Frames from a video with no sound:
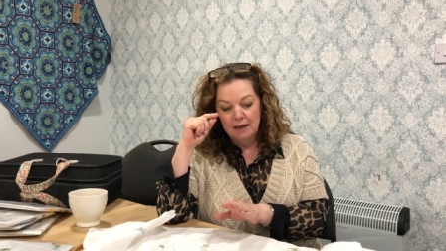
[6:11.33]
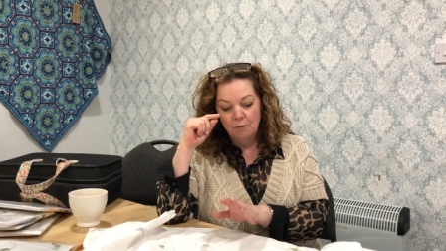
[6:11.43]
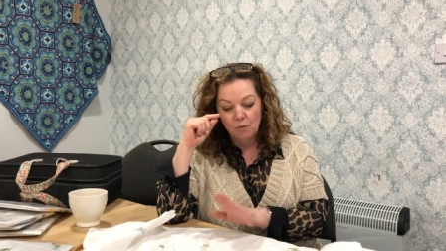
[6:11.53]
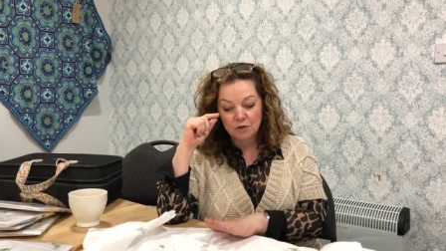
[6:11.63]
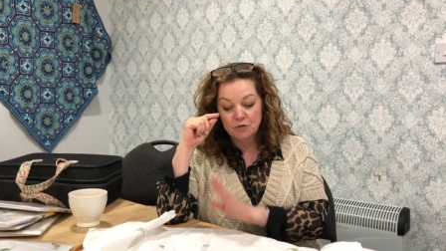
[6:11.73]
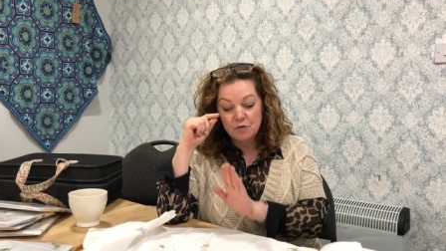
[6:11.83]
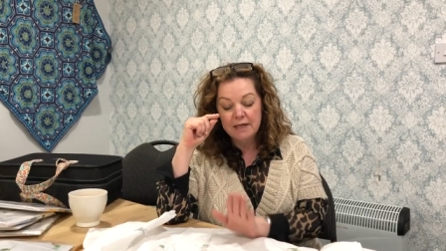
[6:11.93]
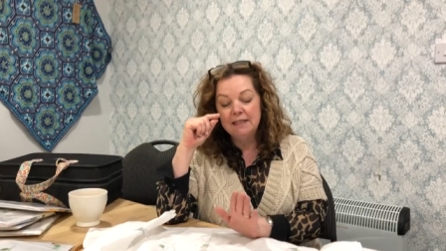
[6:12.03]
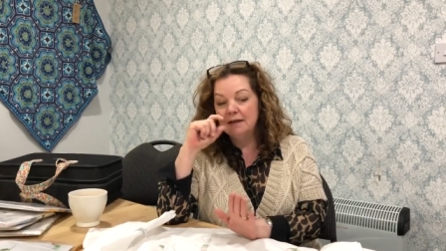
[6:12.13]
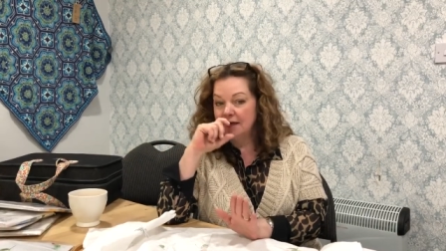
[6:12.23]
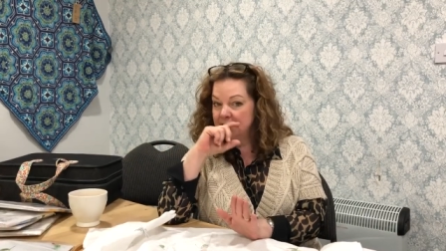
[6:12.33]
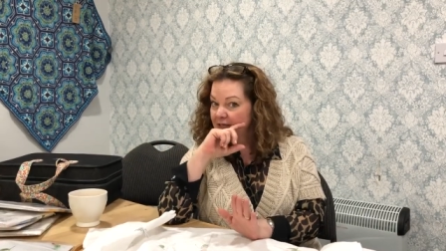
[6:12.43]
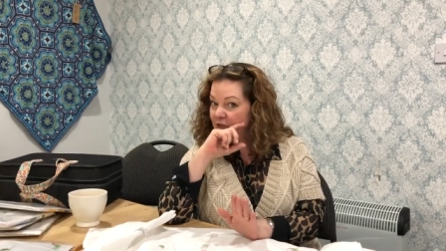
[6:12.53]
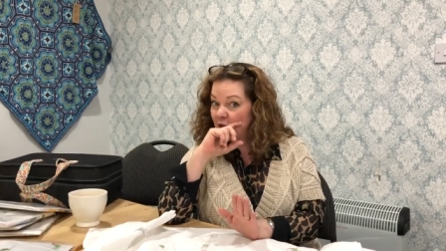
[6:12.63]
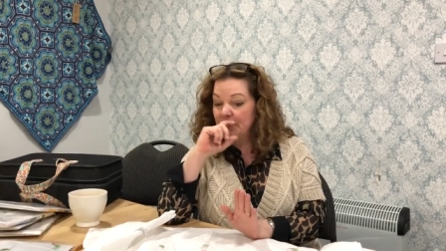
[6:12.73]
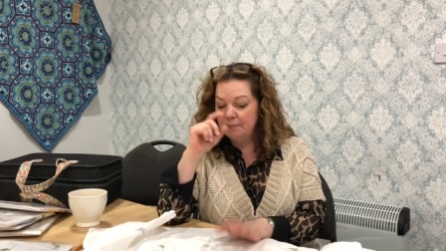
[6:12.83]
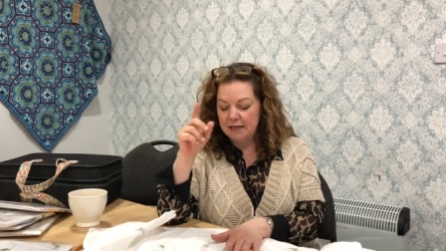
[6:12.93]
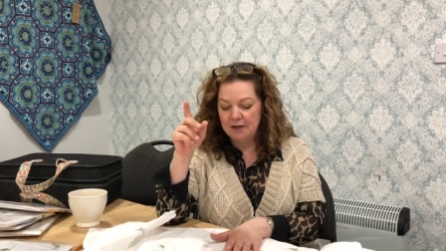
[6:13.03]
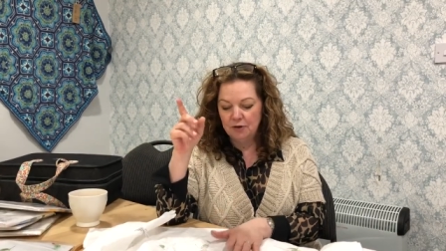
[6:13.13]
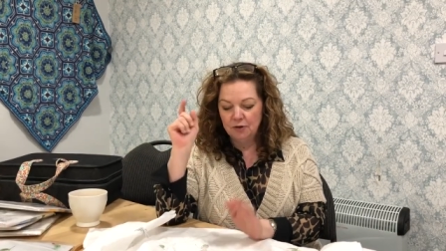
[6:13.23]
And what's really nice is you can
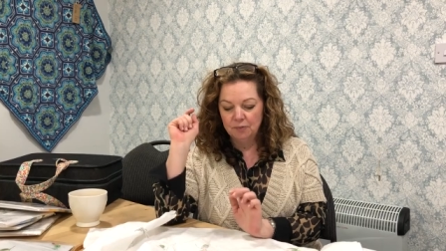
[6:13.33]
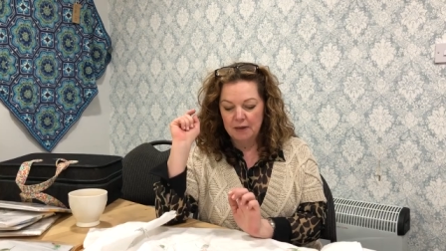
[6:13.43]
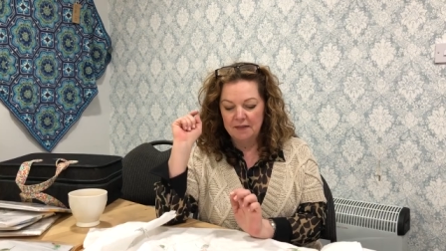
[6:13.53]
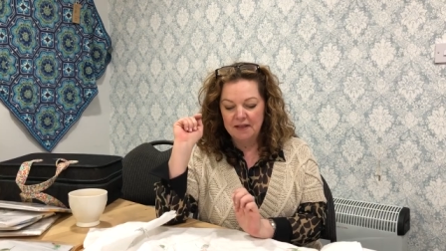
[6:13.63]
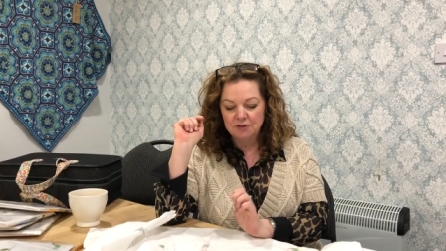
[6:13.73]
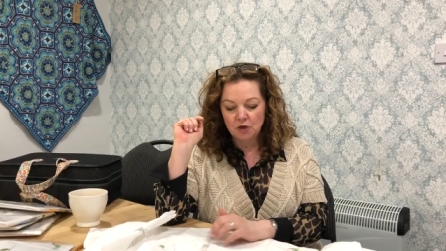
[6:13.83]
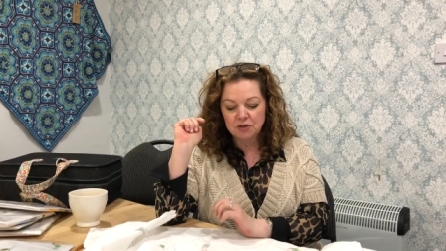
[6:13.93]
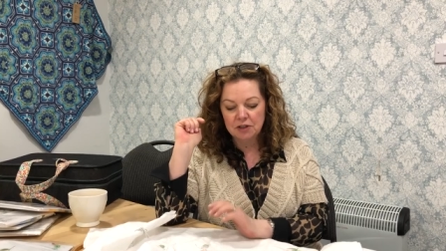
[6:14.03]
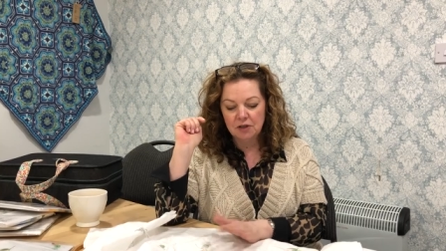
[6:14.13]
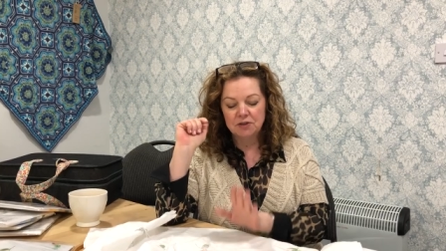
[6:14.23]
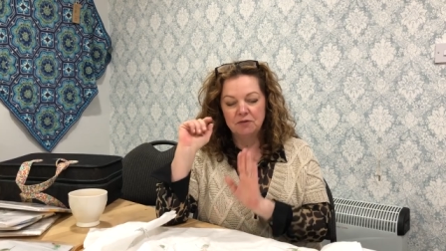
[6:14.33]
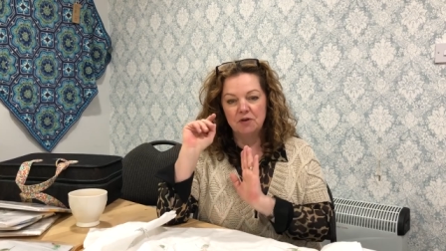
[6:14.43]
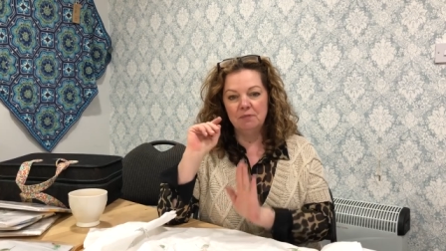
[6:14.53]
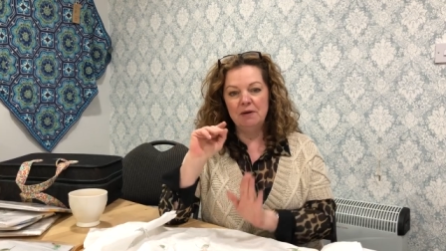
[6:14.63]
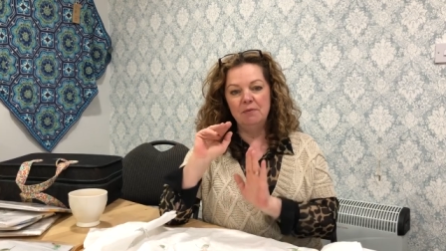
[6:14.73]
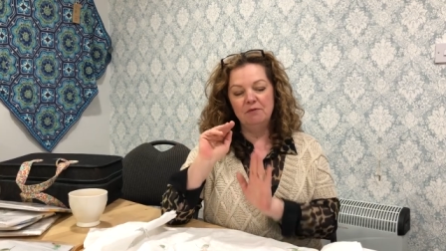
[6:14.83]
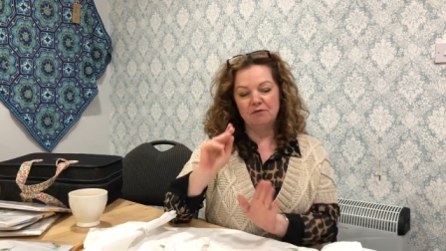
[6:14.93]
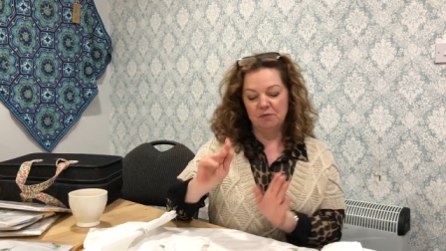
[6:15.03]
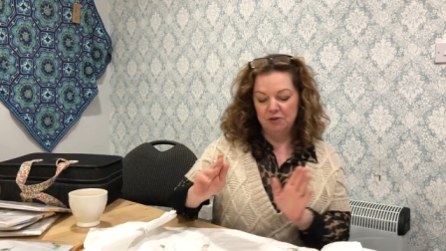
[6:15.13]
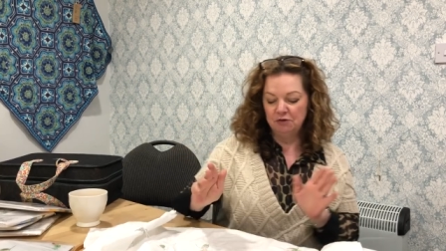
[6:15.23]
pick it up and there's not a lot of commitment
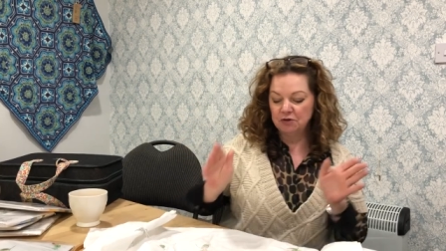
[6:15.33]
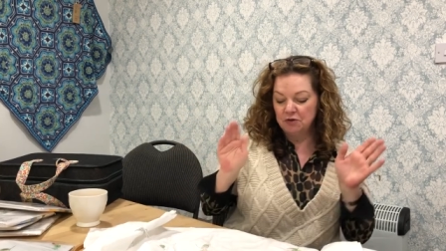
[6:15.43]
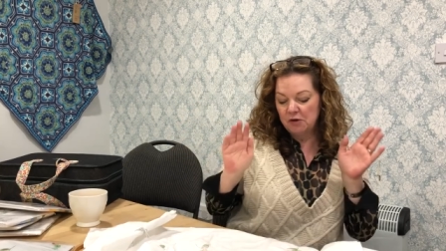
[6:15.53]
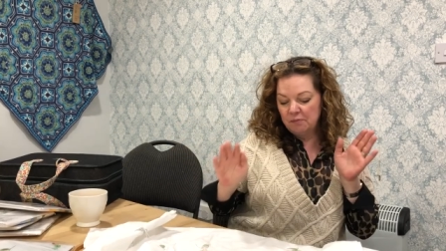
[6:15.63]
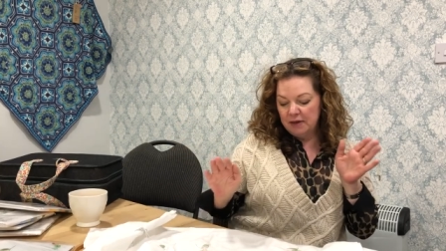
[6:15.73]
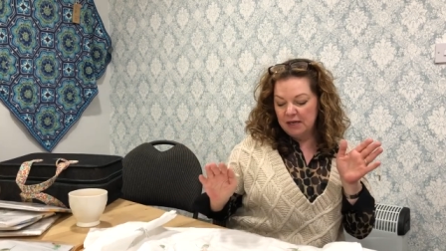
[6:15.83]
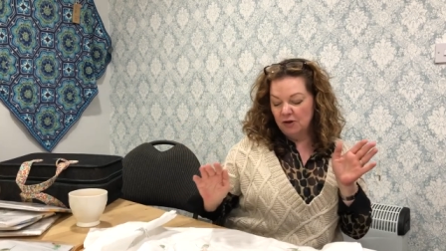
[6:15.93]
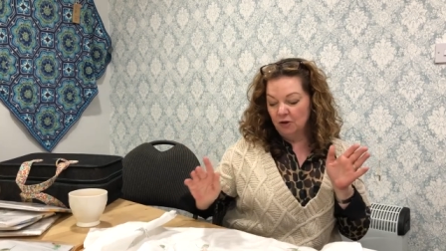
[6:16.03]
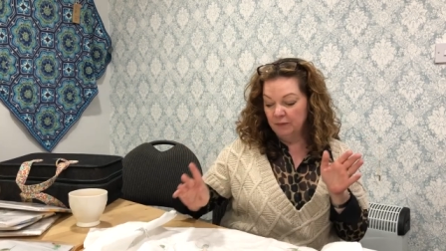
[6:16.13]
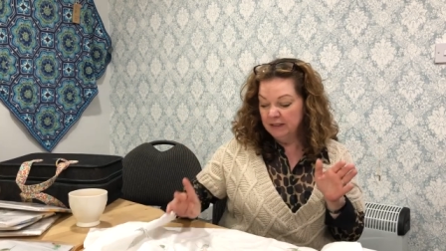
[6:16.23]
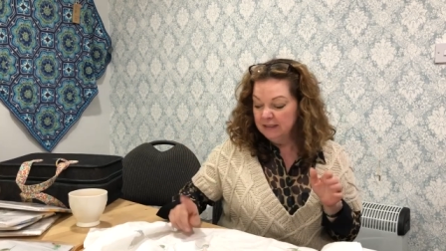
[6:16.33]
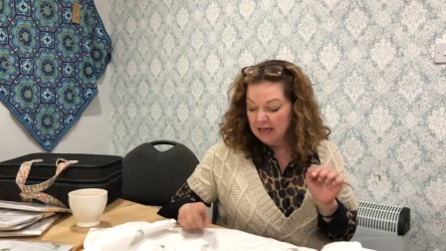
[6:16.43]
from you, so you can pick it up